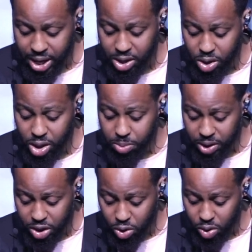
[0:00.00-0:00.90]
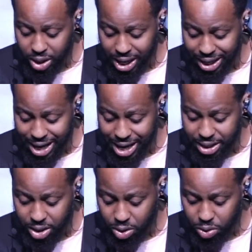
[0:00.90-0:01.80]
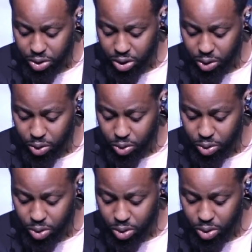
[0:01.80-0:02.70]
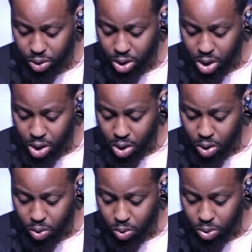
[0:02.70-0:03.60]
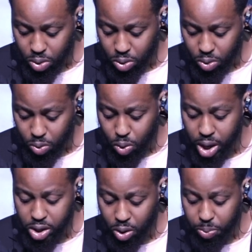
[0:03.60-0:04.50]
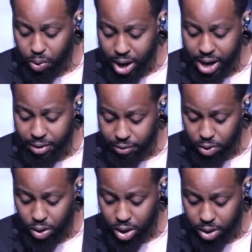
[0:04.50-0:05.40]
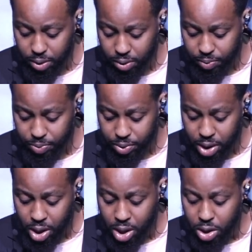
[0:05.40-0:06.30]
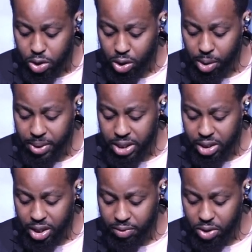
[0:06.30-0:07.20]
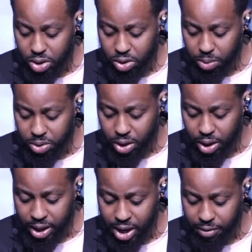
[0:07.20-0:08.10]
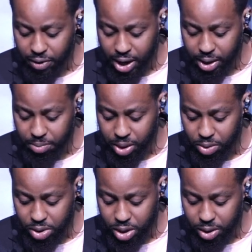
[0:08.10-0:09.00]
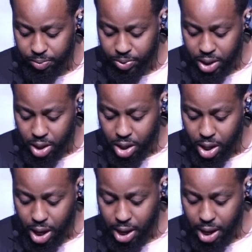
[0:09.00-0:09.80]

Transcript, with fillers: And you need to be sure that God told you what you're praying for. So let me just give you a scripture. I can't find it, but it was good.